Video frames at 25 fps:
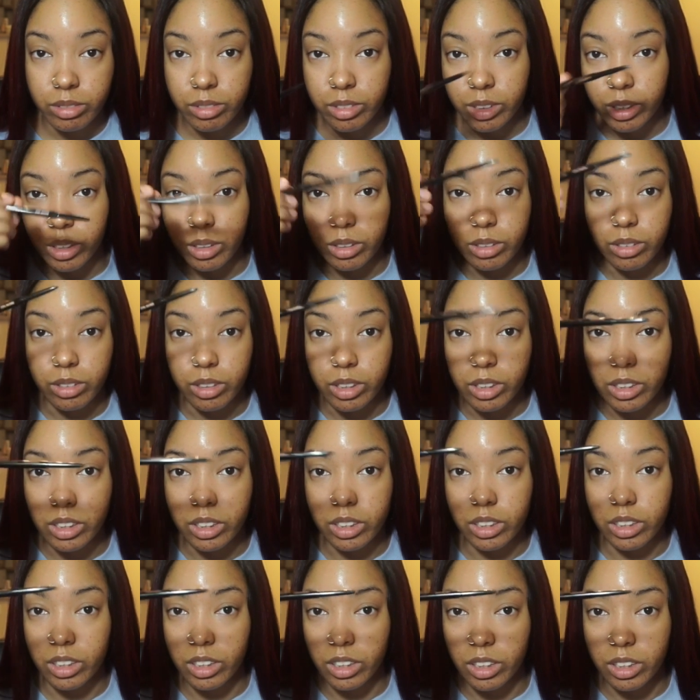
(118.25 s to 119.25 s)
So this
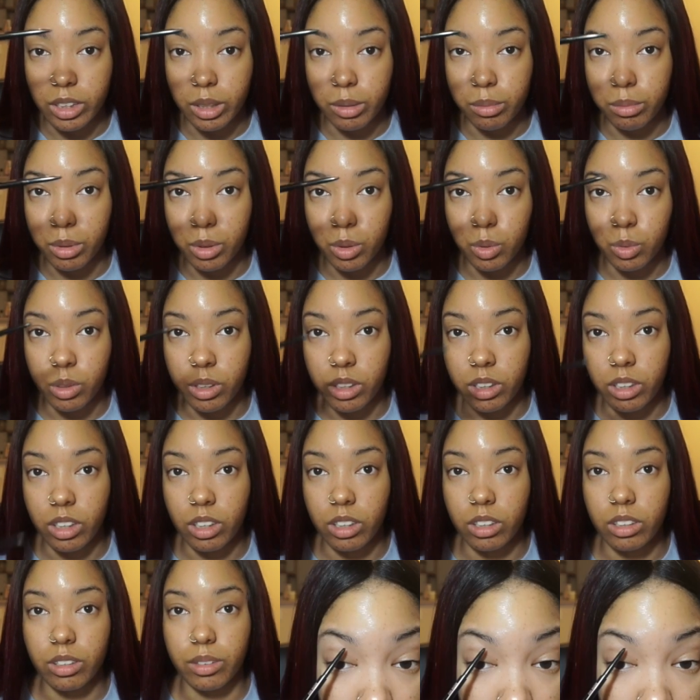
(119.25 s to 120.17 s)
is a good in-between color.